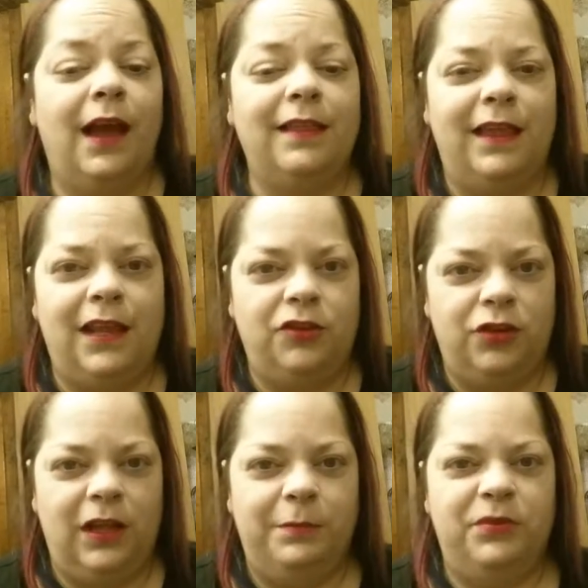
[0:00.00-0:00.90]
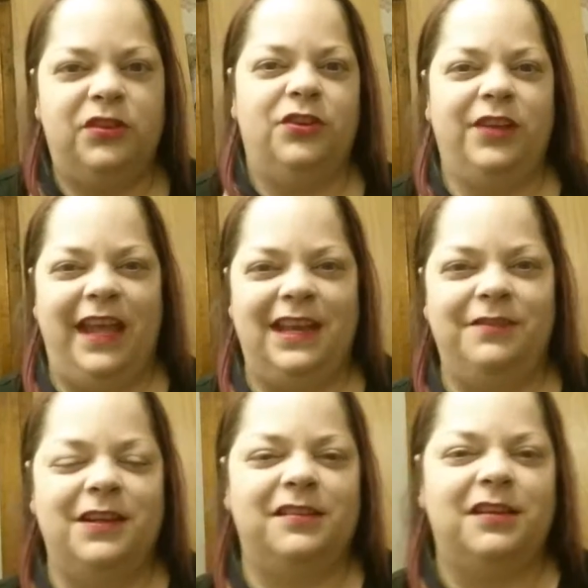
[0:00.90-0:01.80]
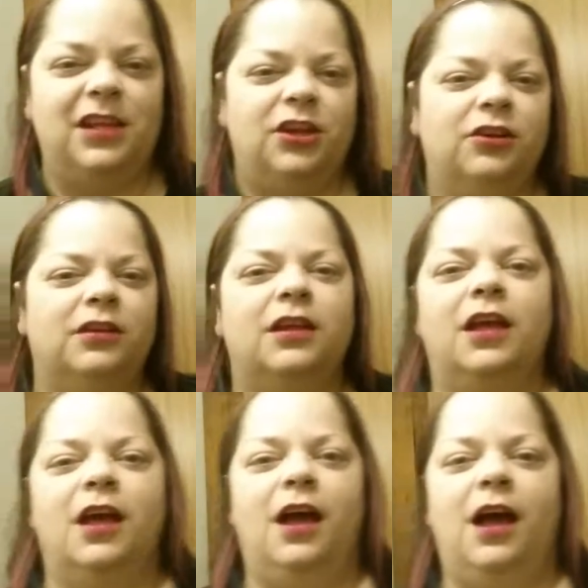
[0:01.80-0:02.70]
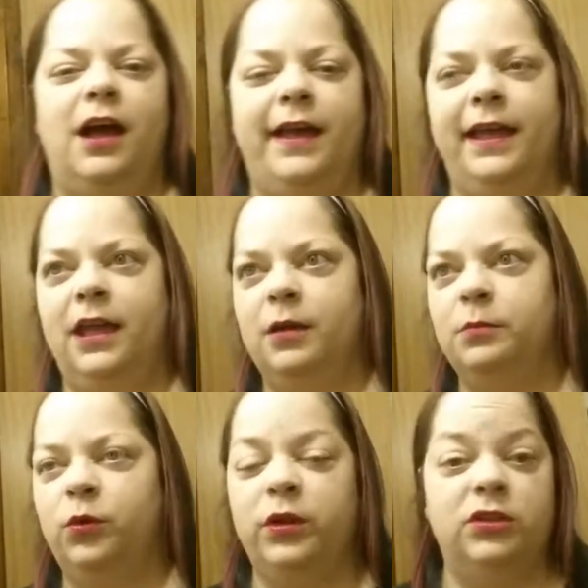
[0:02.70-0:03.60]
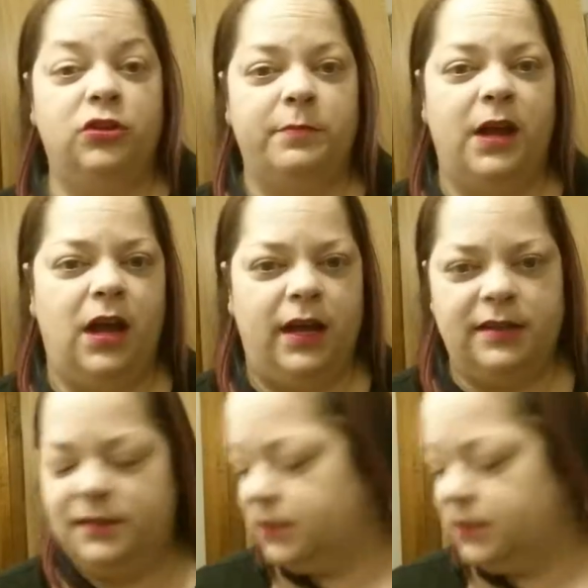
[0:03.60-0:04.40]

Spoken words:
Hi ladies, Younique Presenter Kandi Vincent here. I am going to do my eyes